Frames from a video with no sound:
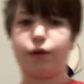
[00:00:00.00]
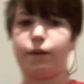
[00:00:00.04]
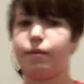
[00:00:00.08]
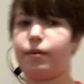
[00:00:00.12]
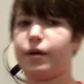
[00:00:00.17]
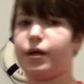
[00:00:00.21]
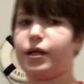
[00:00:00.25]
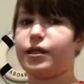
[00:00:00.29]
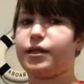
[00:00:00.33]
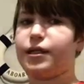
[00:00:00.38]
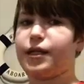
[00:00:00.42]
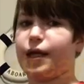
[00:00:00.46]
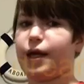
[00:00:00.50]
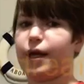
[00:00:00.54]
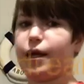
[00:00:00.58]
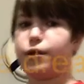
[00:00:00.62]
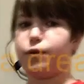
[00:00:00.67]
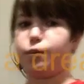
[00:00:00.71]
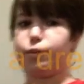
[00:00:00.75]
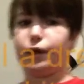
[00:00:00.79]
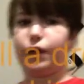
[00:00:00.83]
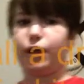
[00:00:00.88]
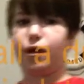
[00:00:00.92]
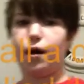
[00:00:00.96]
But in the end,
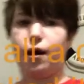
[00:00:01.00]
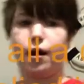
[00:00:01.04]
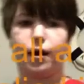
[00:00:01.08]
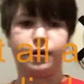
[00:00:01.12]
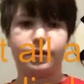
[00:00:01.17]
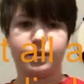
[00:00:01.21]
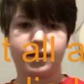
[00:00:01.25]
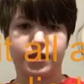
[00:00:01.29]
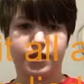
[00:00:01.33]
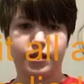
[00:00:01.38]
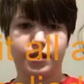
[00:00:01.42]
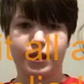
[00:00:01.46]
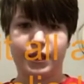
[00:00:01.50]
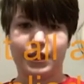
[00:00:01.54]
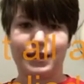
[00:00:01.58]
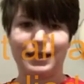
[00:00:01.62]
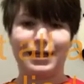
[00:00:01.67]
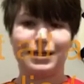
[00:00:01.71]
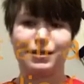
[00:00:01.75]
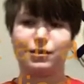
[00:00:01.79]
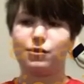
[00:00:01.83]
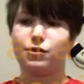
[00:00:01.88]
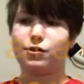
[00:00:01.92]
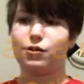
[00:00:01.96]
we got the scene
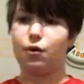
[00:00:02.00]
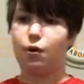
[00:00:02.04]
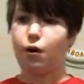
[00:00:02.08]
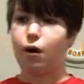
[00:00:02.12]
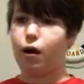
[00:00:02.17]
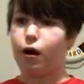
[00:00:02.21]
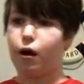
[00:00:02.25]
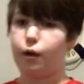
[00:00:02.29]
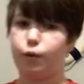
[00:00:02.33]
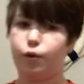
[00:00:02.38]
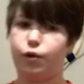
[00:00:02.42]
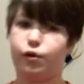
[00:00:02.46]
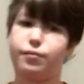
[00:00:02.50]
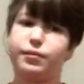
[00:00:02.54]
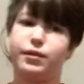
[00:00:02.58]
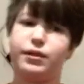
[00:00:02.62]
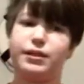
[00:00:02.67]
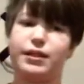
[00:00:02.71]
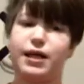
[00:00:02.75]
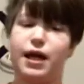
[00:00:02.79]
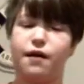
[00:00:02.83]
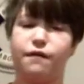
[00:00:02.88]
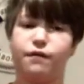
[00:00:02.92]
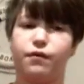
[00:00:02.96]
that's so heartwarming to
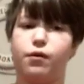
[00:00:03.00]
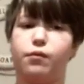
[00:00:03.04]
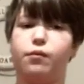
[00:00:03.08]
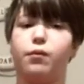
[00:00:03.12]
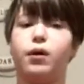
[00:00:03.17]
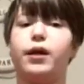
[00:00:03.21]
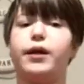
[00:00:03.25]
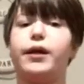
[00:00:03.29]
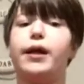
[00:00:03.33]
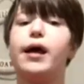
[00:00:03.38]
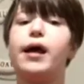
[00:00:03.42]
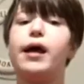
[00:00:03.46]
everyone,